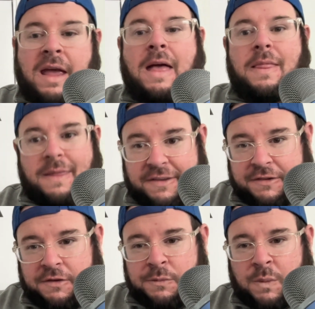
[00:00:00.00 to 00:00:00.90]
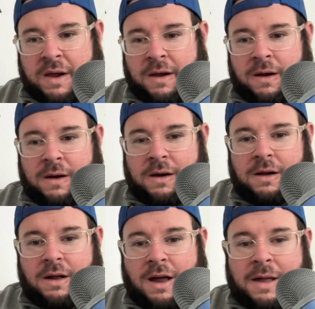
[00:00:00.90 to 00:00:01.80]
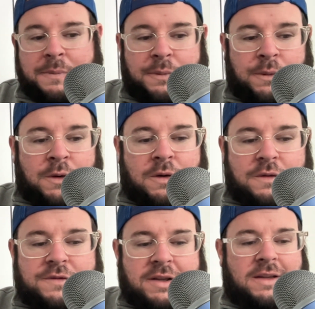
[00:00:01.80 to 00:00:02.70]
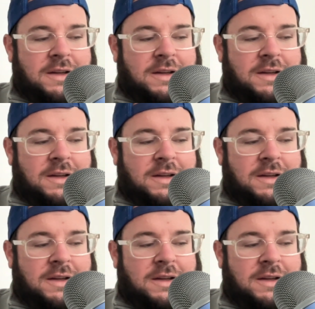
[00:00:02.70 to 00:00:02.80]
This is where I proved